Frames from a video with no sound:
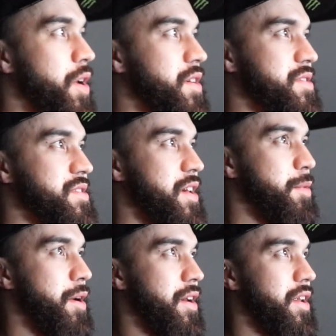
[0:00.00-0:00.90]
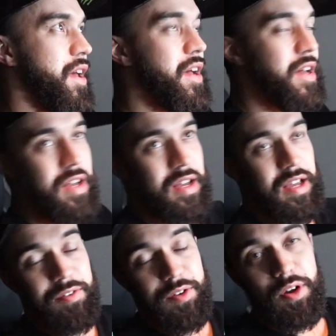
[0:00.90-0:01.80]
else to say about it?
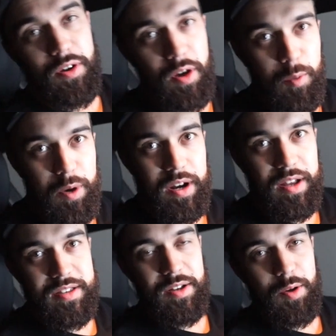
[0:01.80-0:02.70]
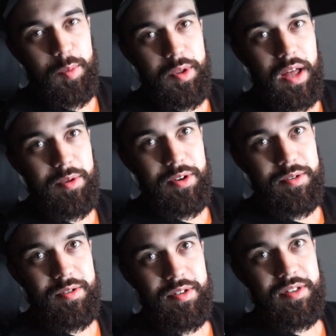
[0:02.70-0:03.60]
If you don't know what it is, I don't blame you.
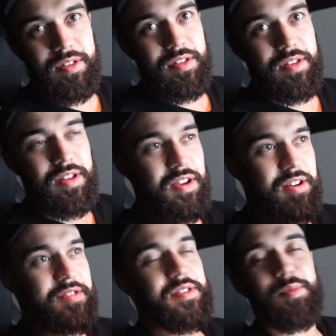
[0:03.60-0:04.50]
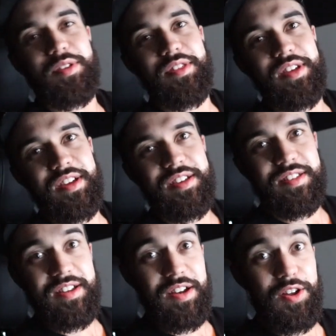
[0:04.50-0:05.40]
Here are some of the things that it